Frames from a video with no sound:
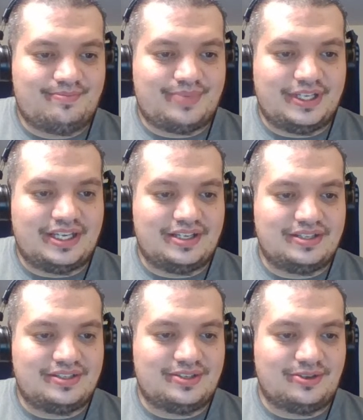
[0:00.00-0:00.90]
But yeah,
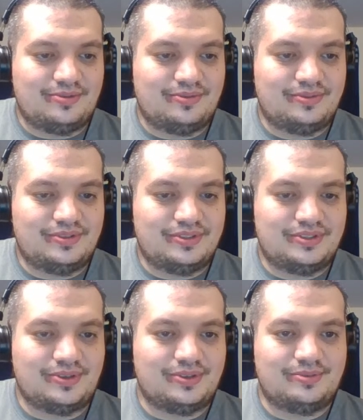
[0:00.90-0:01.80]
so
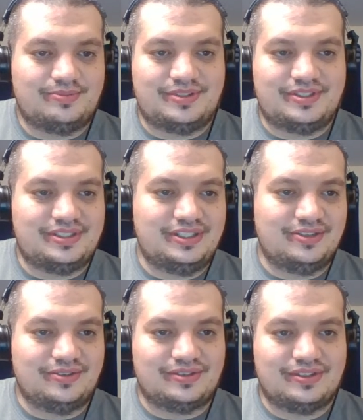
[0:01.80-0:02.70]
Sorbs, you
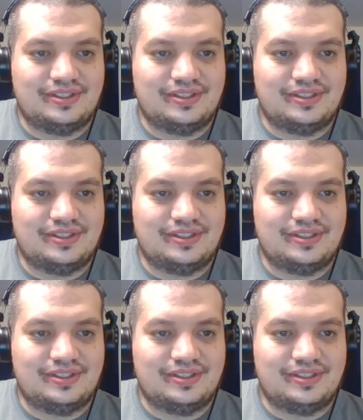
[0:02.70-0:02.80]
know,